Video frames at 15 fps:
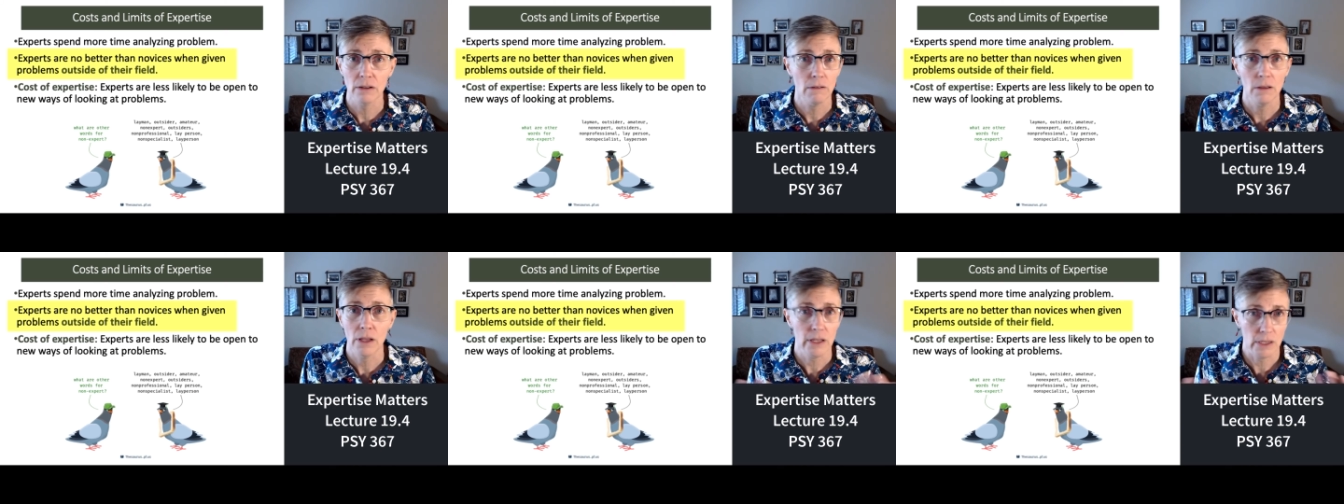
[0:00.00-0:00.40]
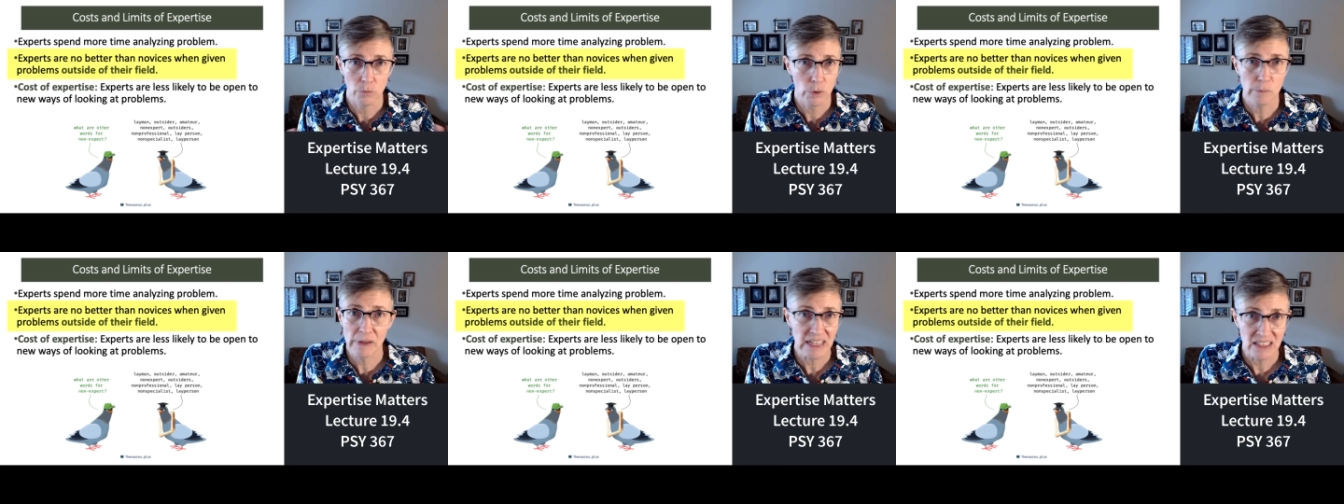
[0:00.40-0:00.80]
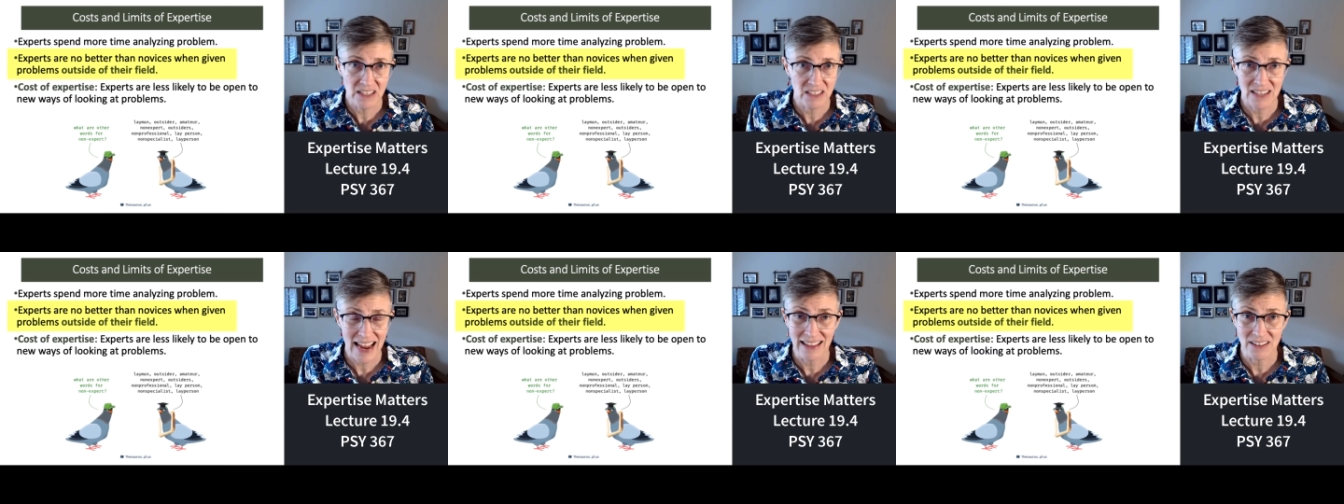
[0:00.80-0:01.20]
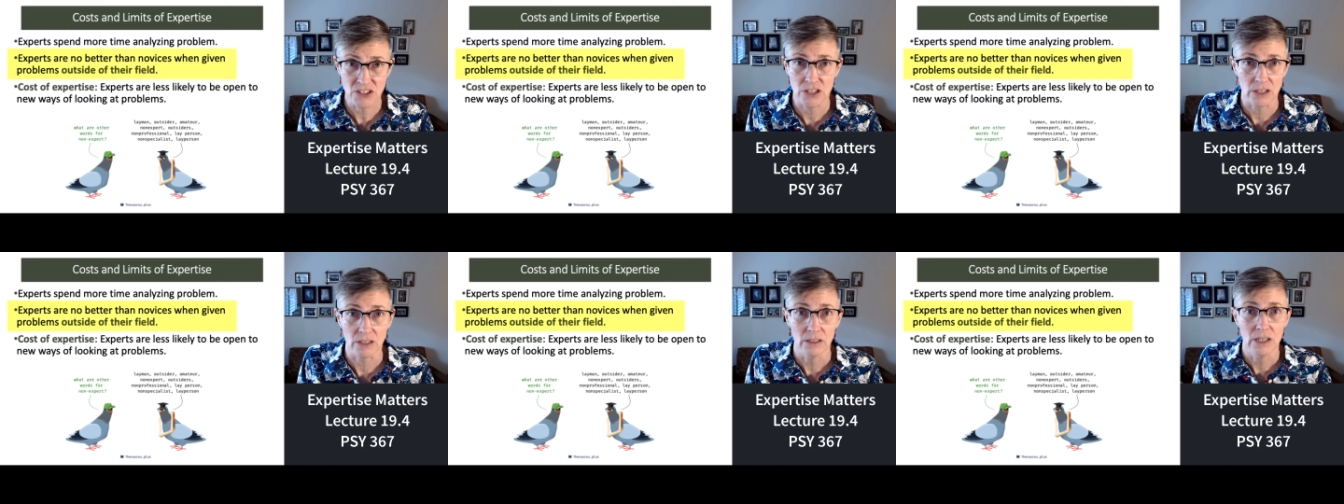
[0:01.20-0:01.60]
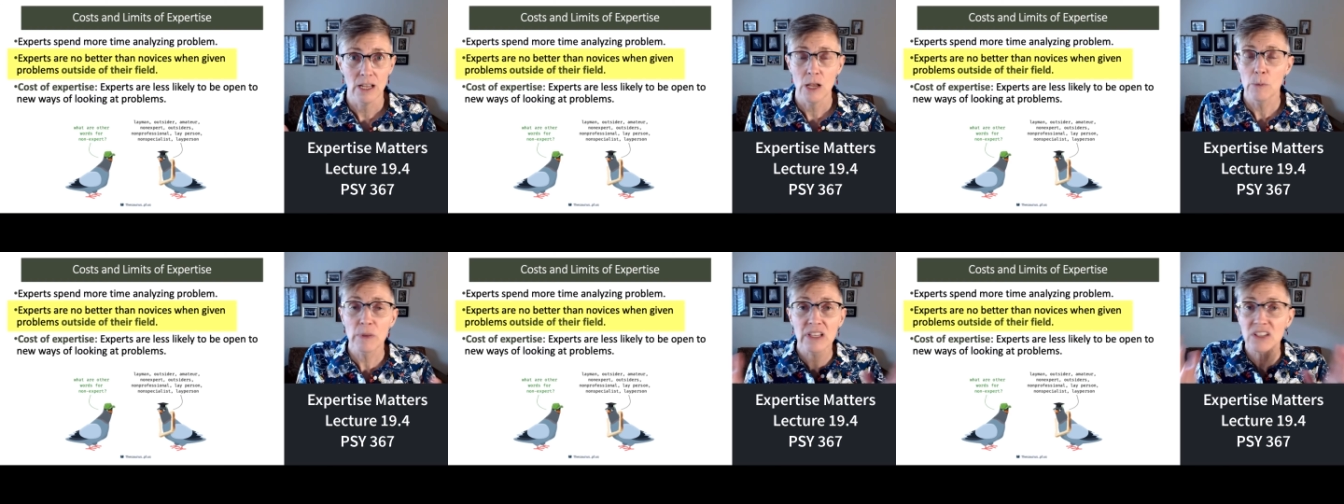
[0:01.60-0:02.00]
it would be a disaster
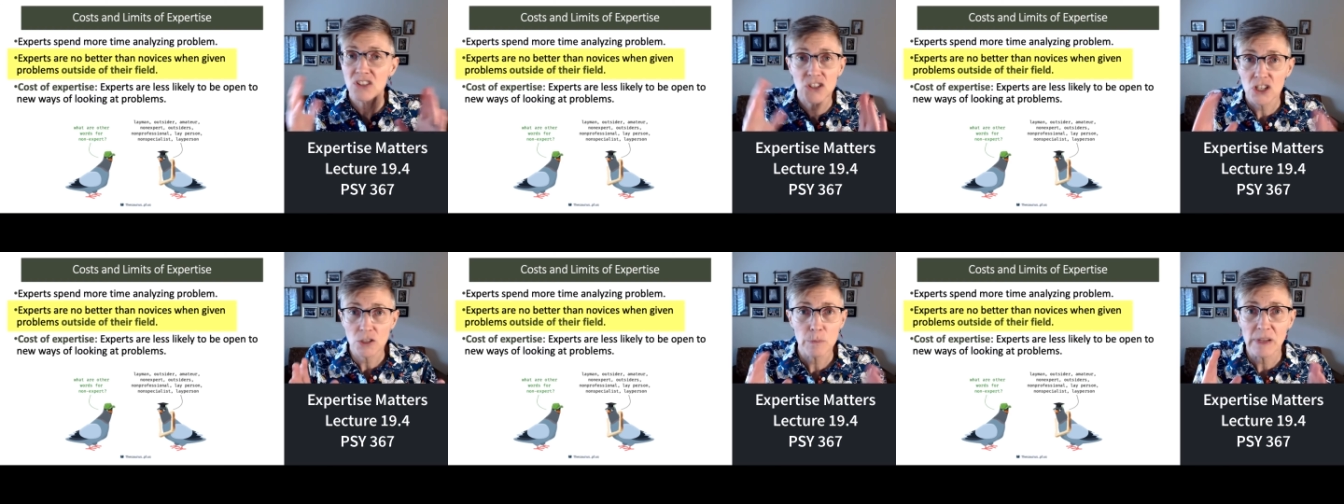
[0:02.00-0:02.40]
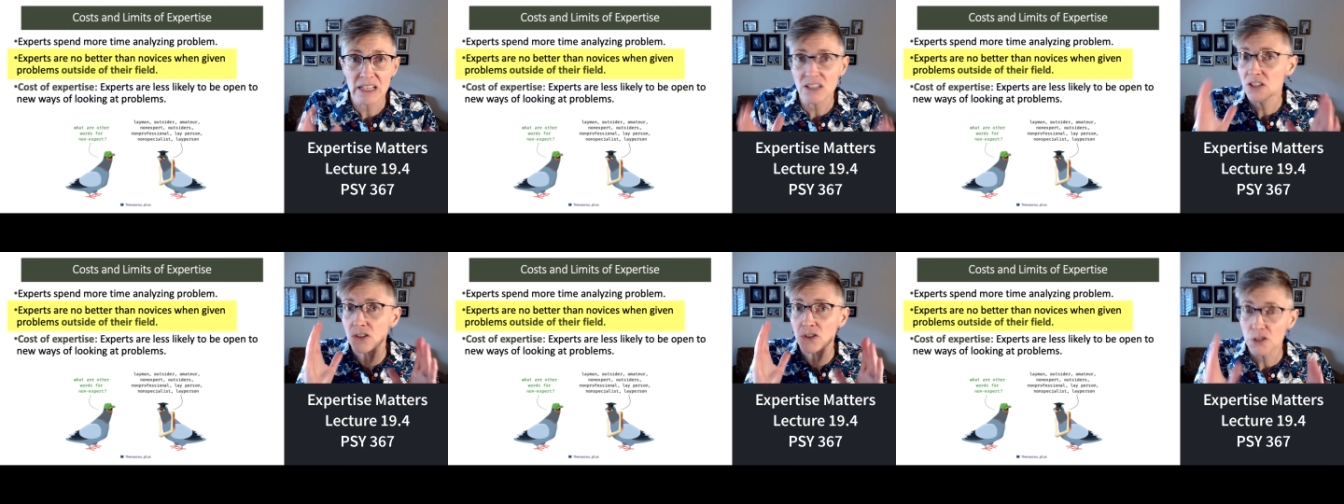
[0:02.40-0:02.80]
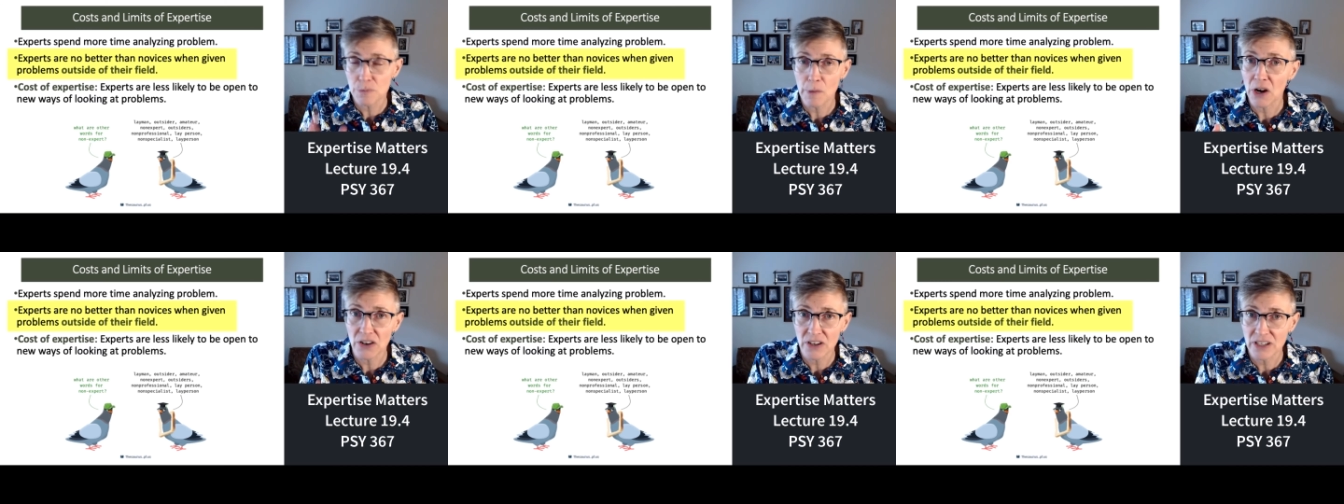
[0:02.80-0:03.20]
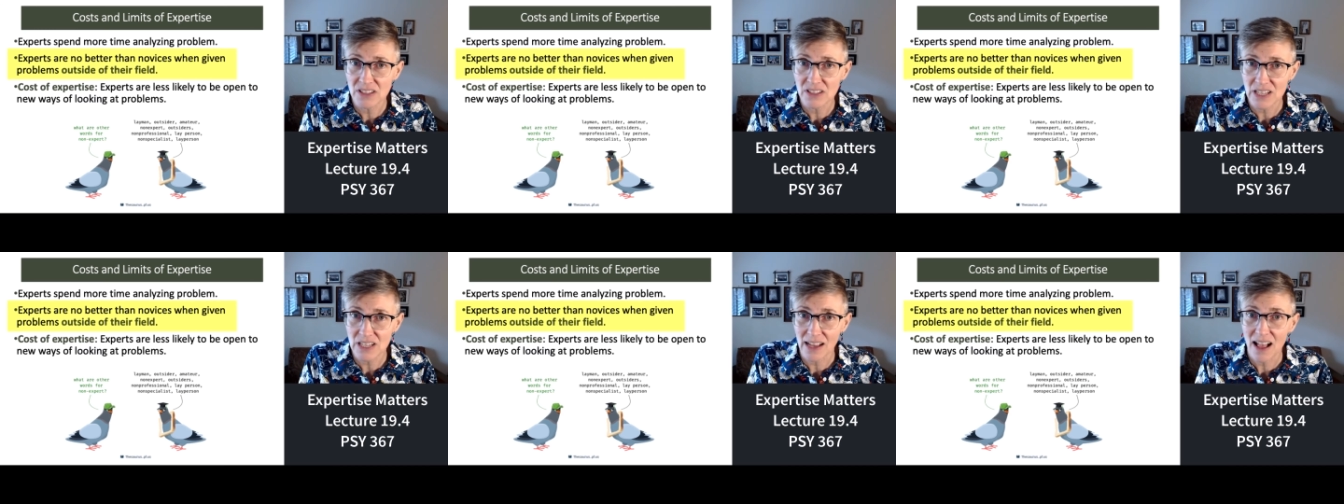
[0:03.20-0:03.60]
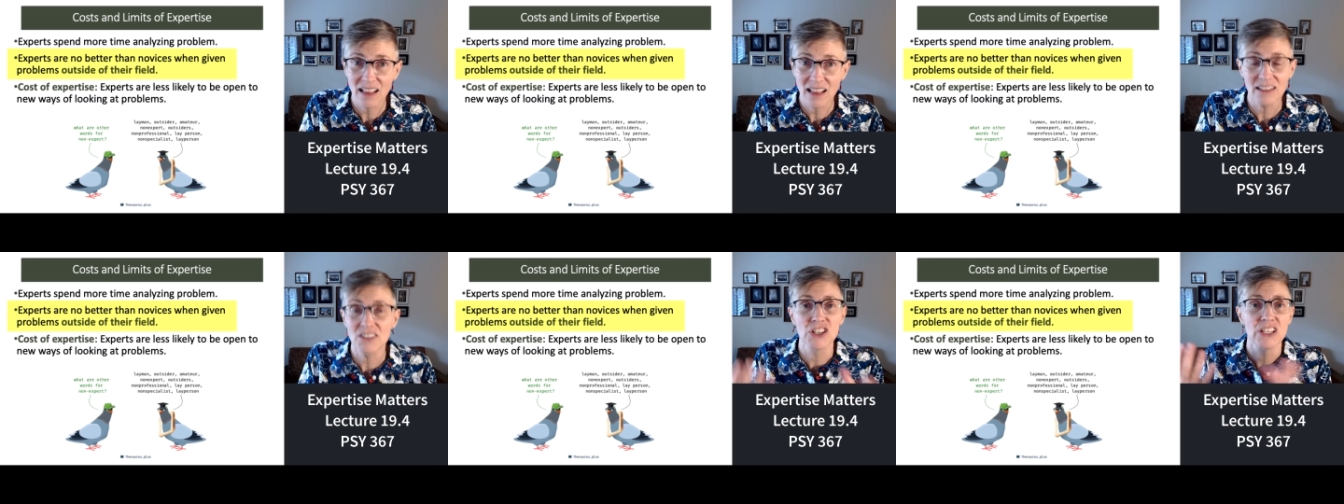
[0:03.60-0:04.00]
because just because they're smart in
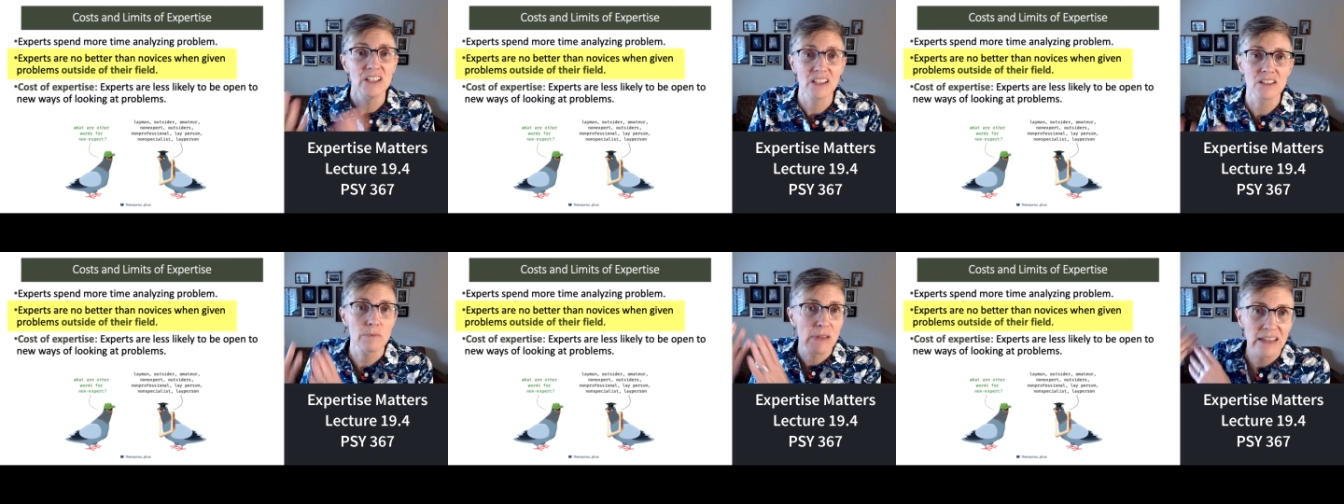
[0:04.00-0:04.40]
psychology doesn't mean they